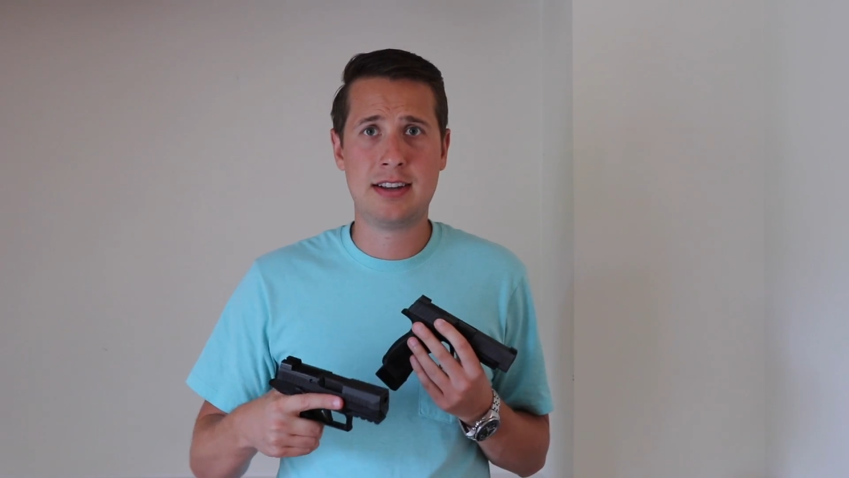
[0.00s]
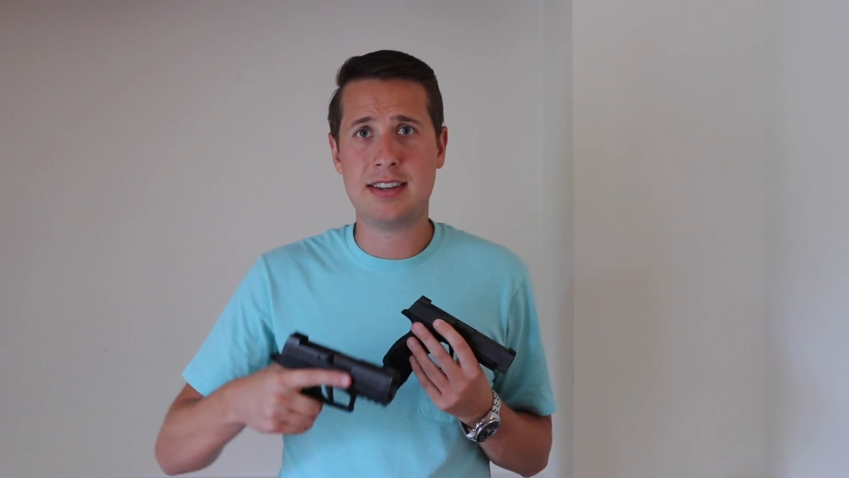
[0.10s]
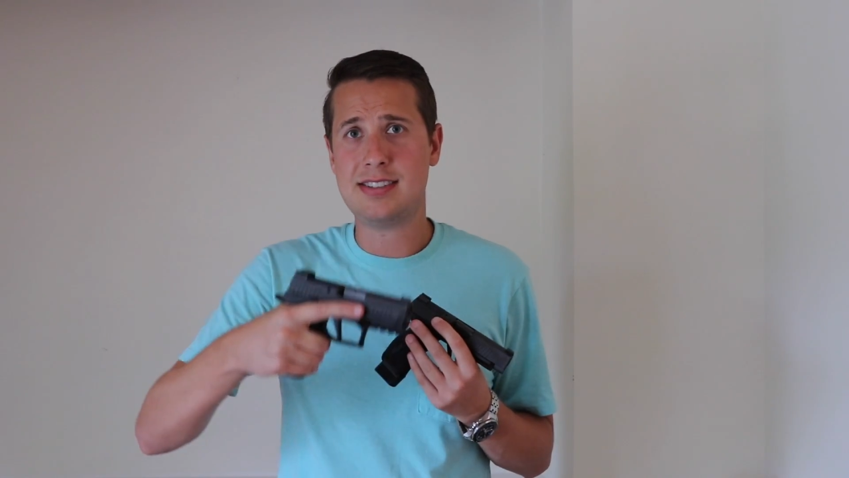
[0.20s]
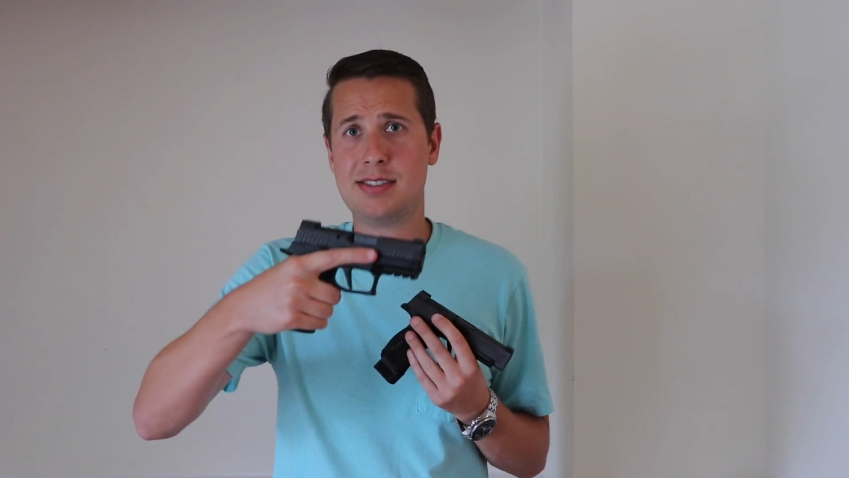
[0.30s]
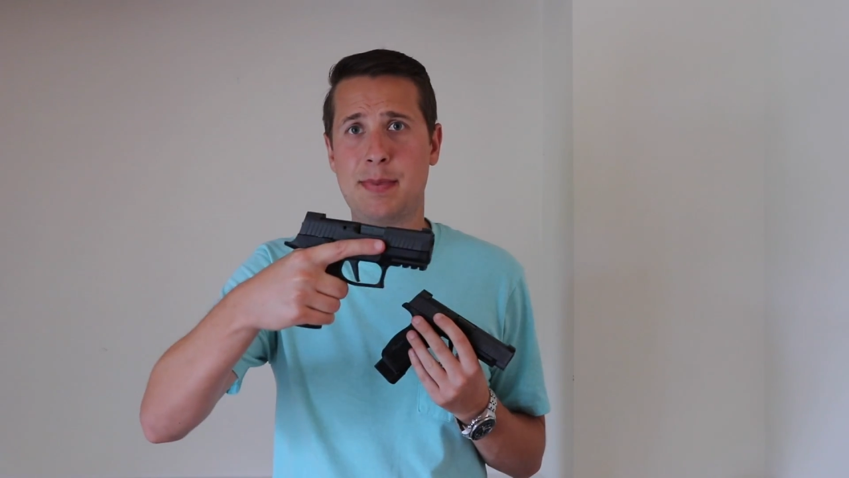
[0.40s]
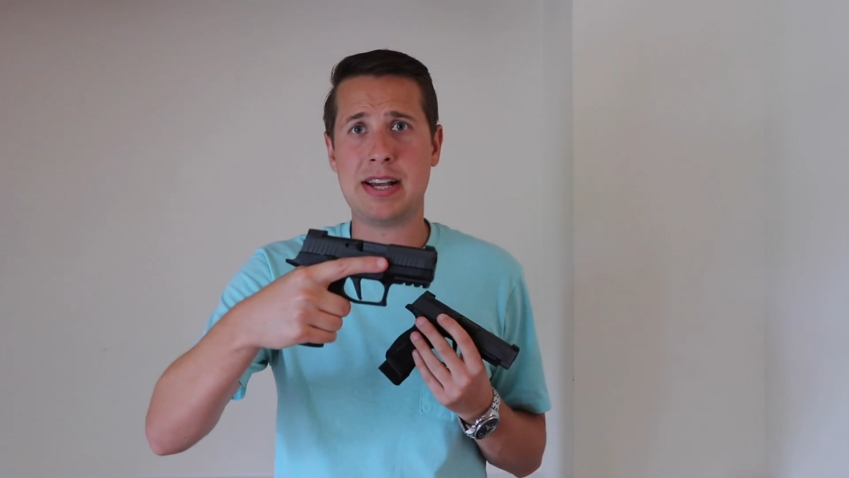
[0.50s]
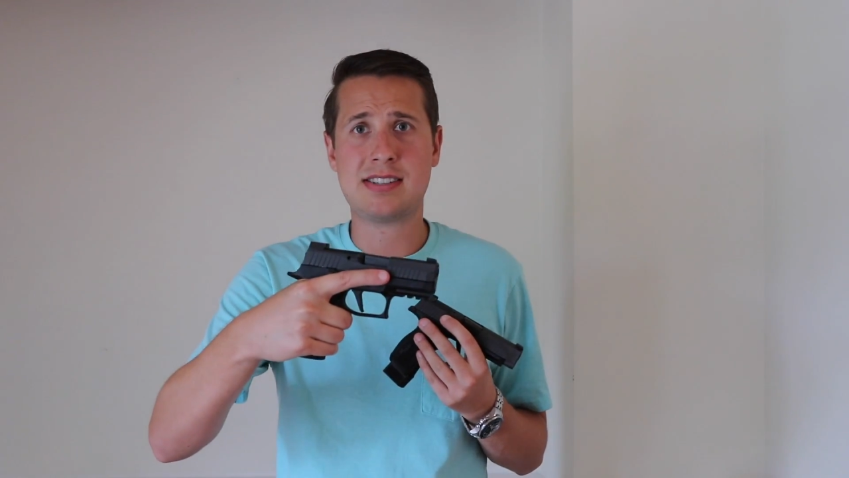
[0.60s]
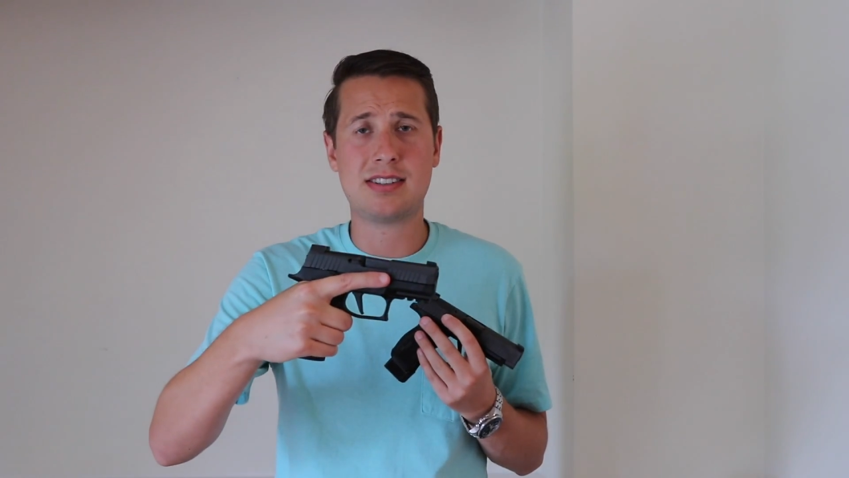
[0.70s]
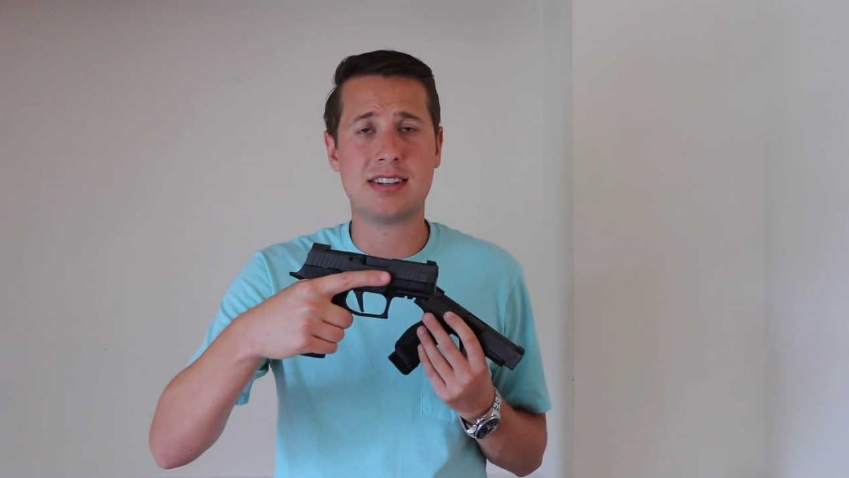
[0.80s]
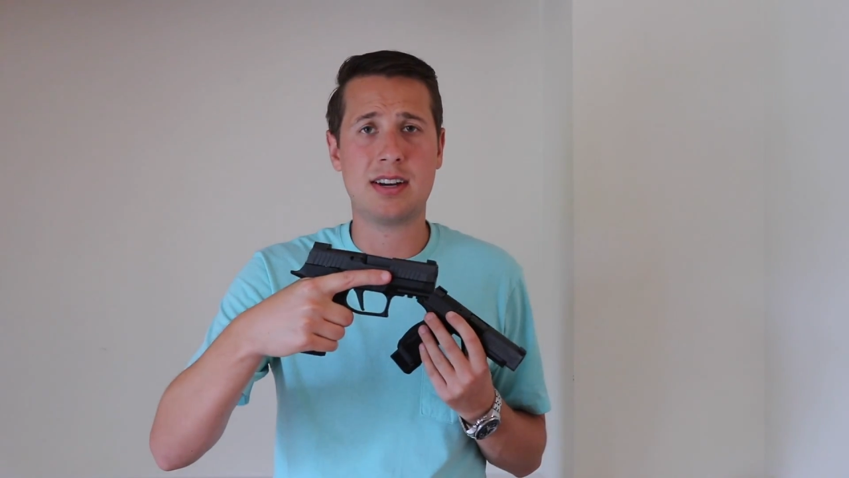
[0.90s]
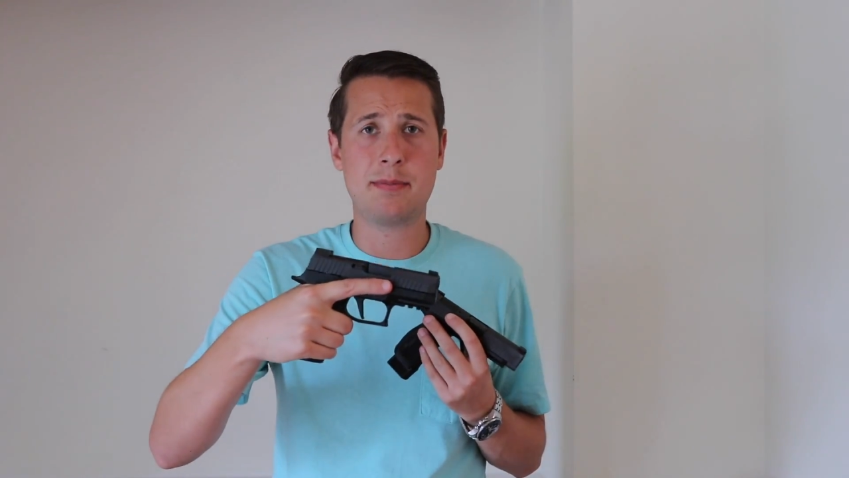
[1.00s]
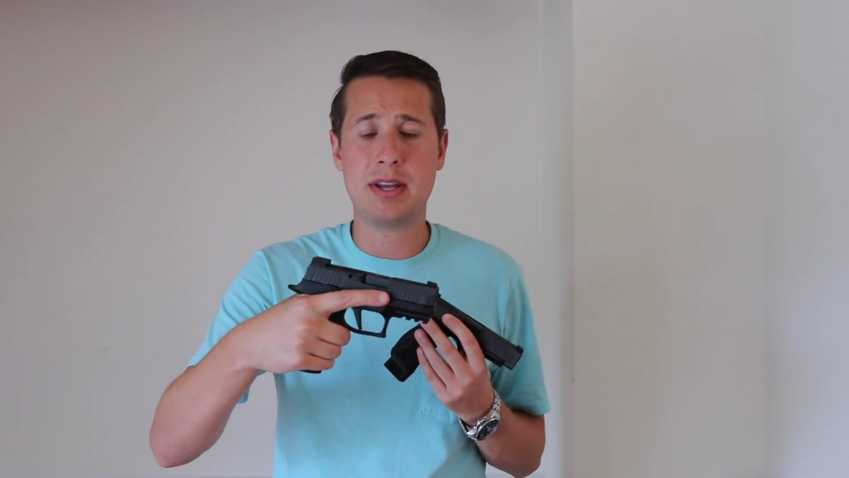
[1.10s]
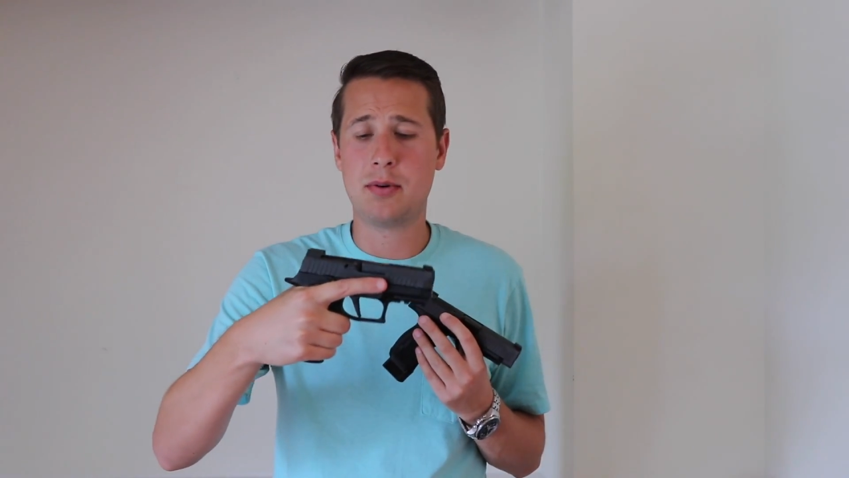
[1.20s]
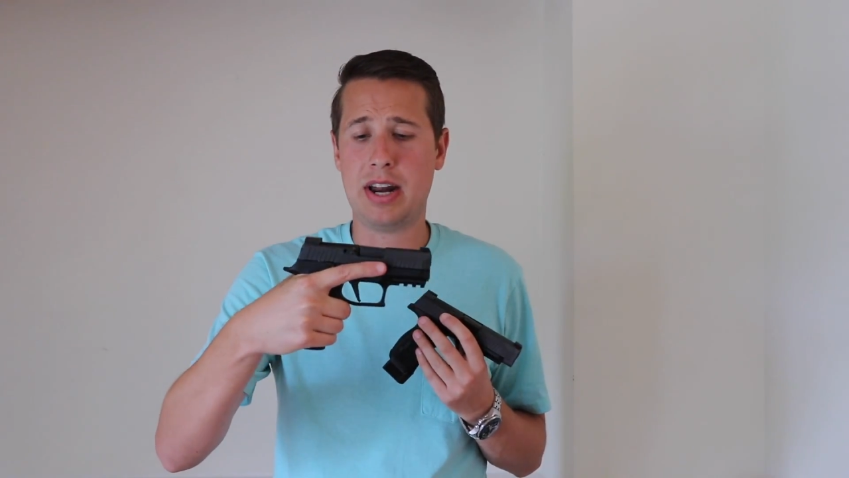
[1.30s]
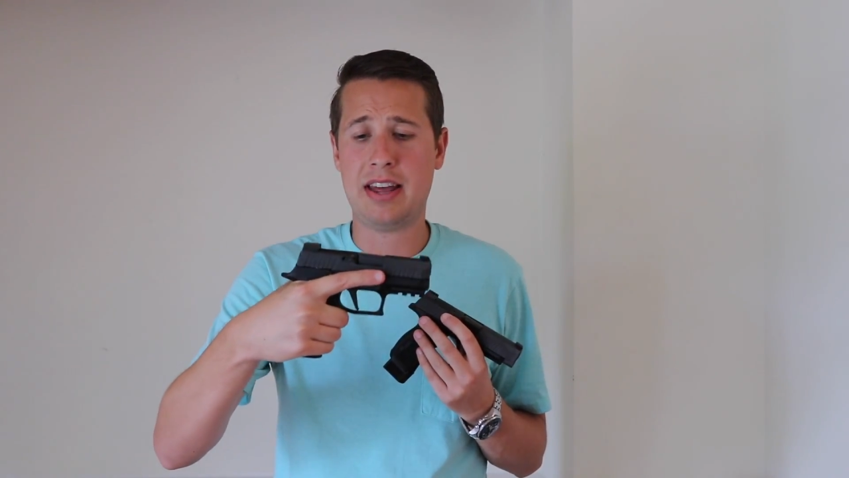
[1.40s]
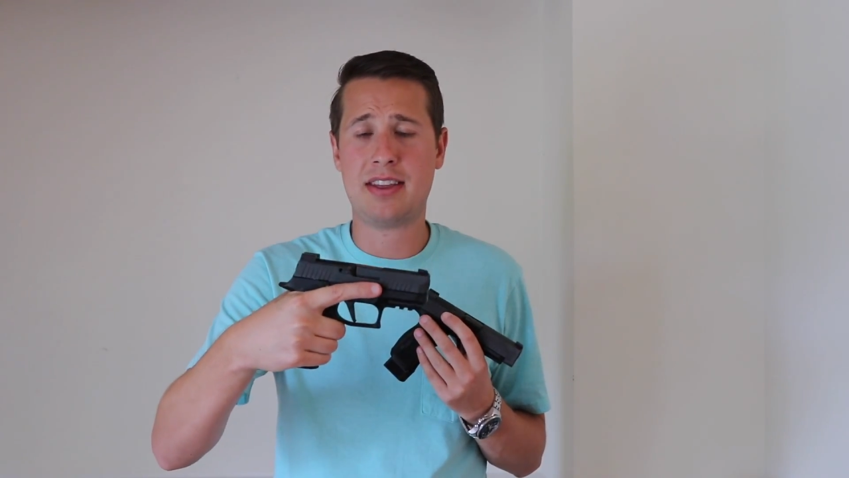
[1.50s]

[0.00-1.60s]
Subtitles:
This is basically going to be what I